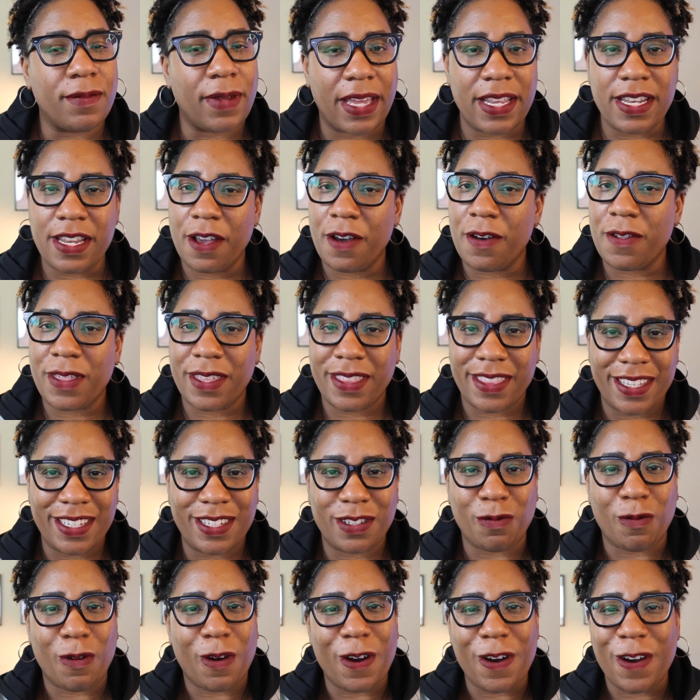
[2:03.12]
I know that
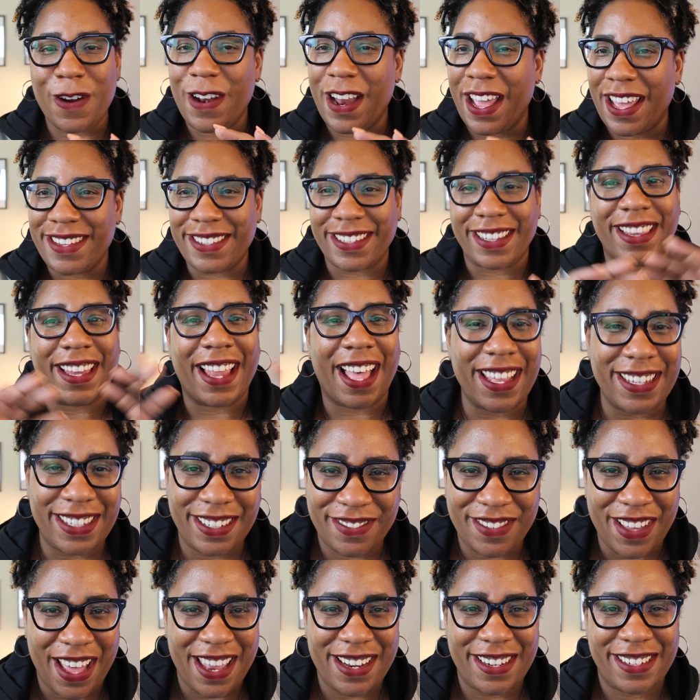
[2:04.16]
this word has lots
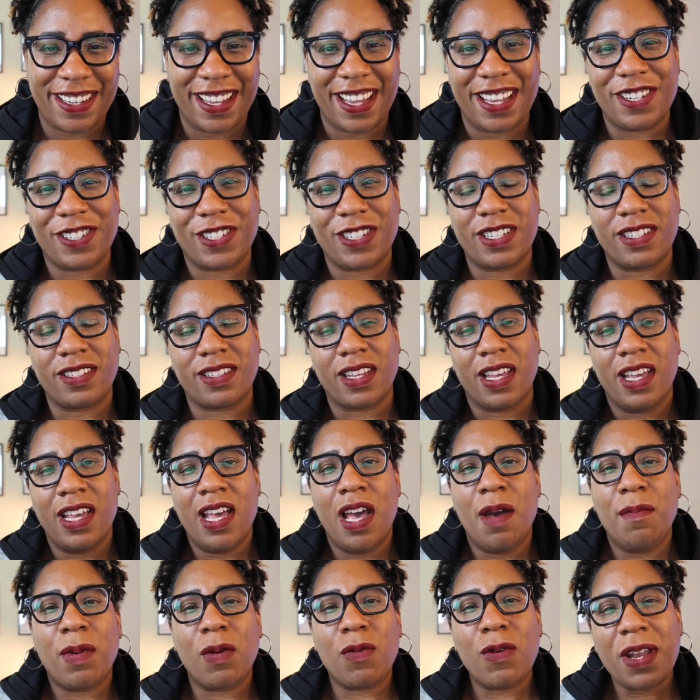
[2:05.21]
of connotations,
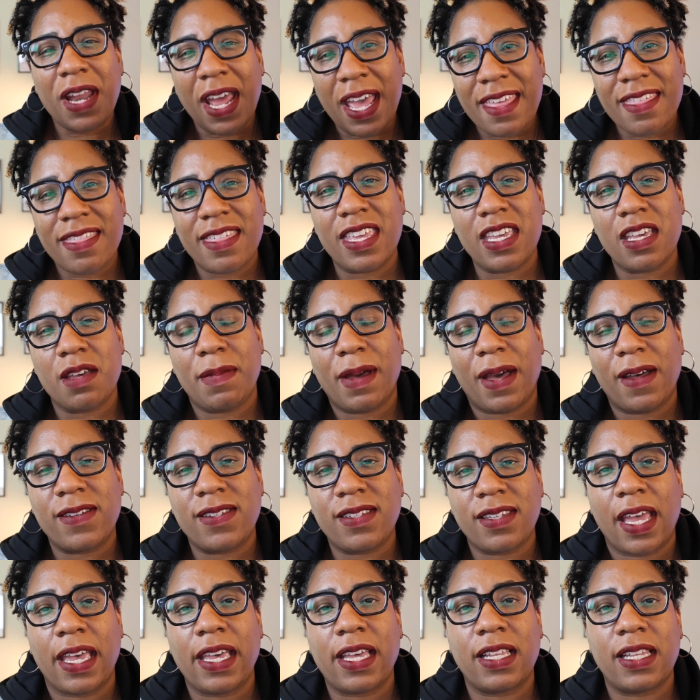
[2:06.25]
but when I think about
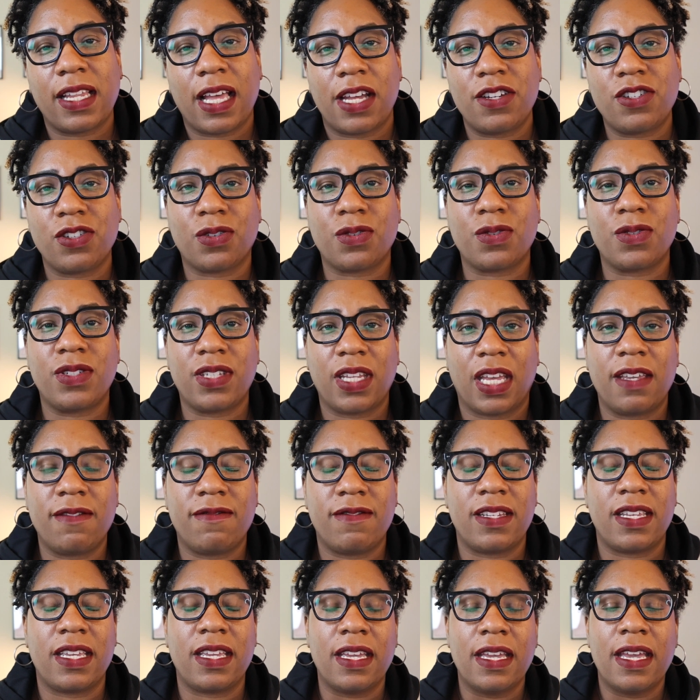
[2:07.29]
psychological
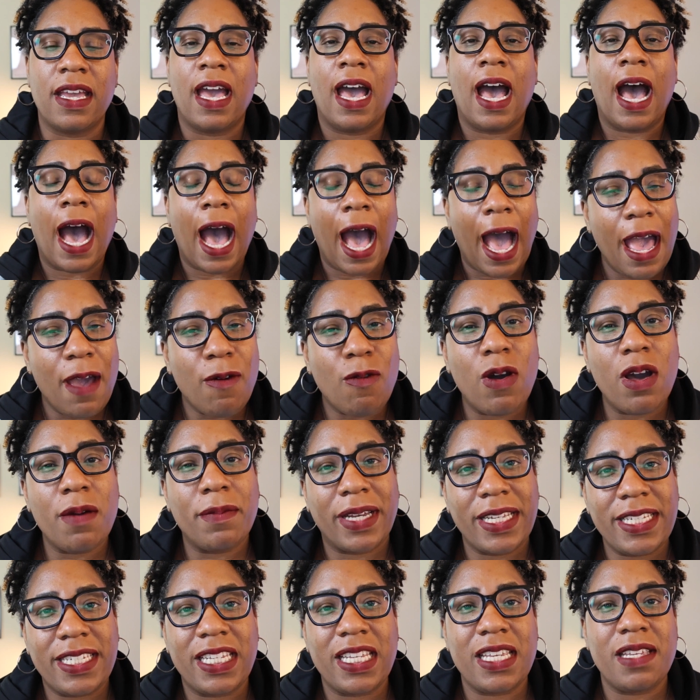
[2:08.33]
safety, I want
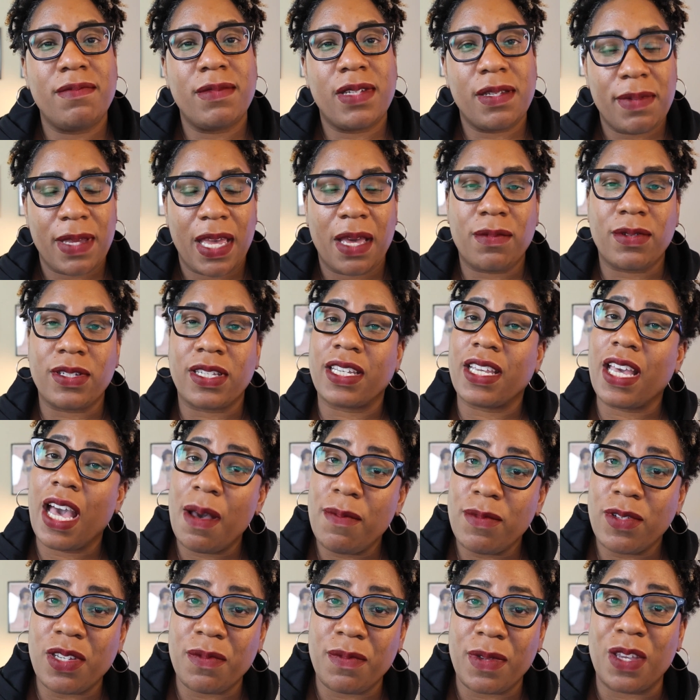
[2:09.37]
my team to be able to
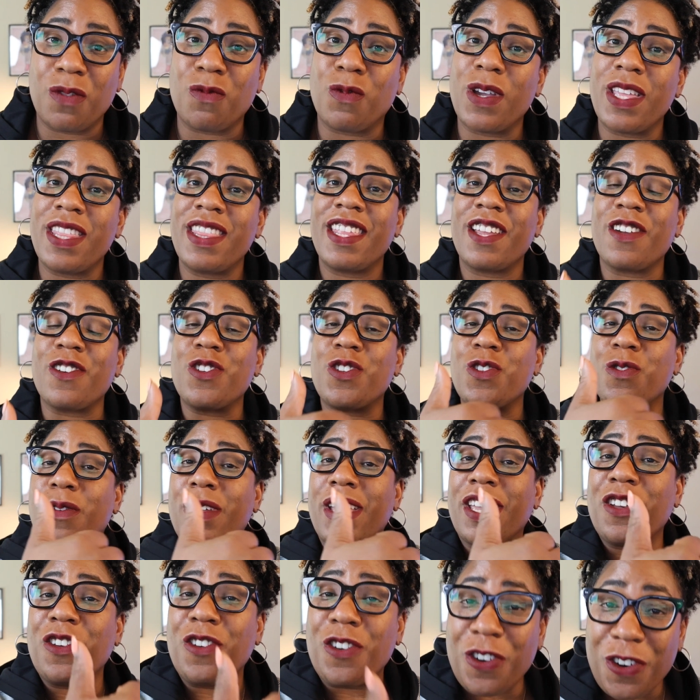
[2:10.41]
come to me when they're
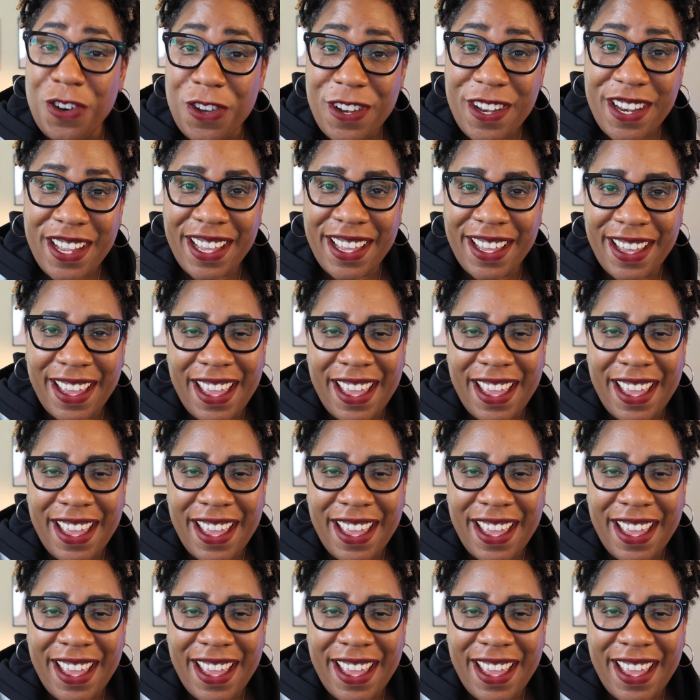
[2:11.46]
doing good